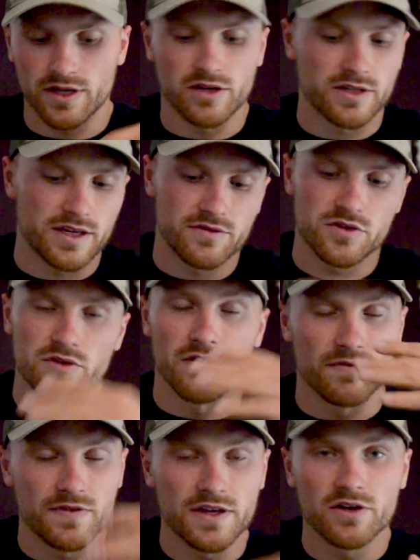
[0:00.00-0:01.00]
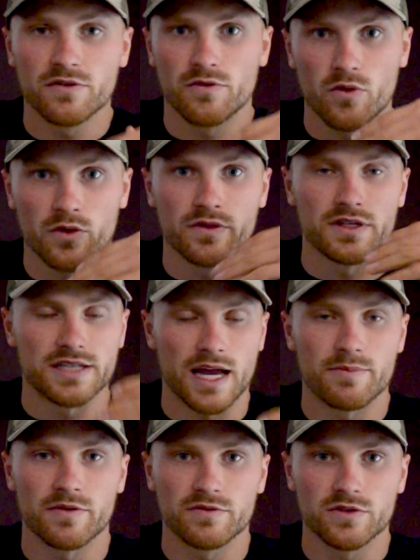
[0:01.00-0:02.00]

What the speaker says: it'll give you a feel for the type of